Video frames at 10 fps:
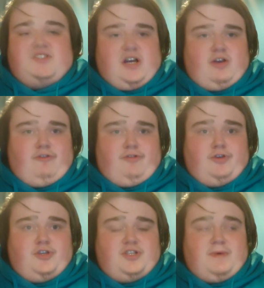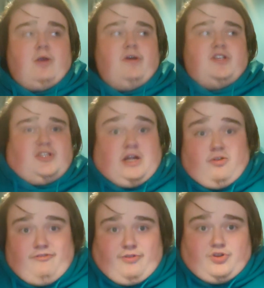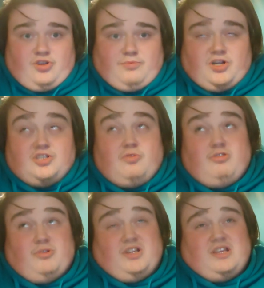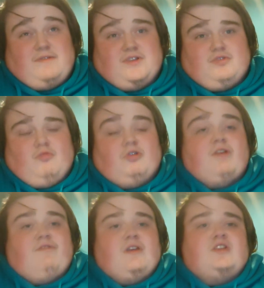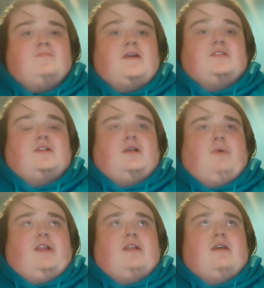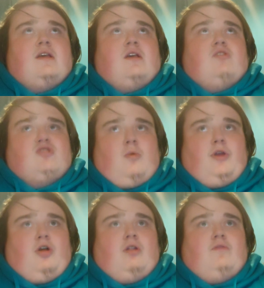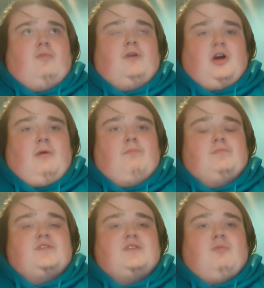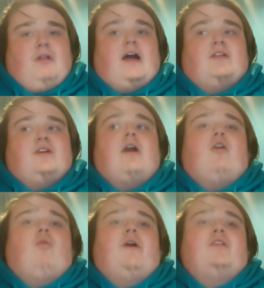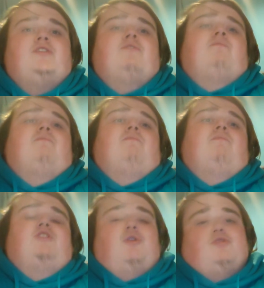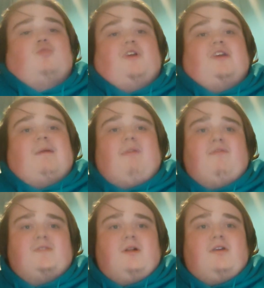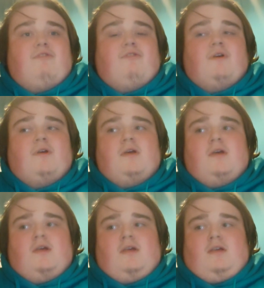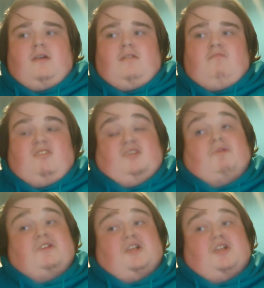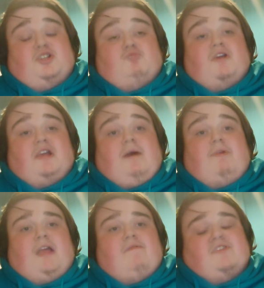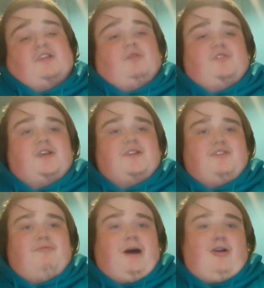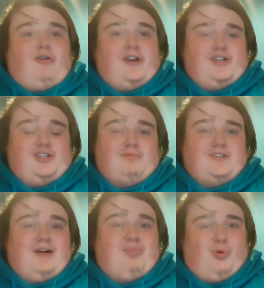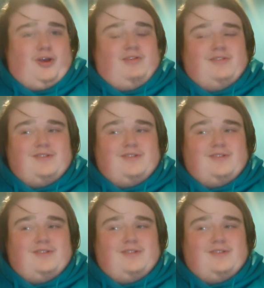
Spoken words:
Dino Fun. It's Power Rangers Dino Thunder, but I don't know what the DVD is called. But it features basically when Tommy Oliver becomes the Black Dino Ranger. It shows the recap of his life, which is basically just recapping every single season of Power Rangers up to that point.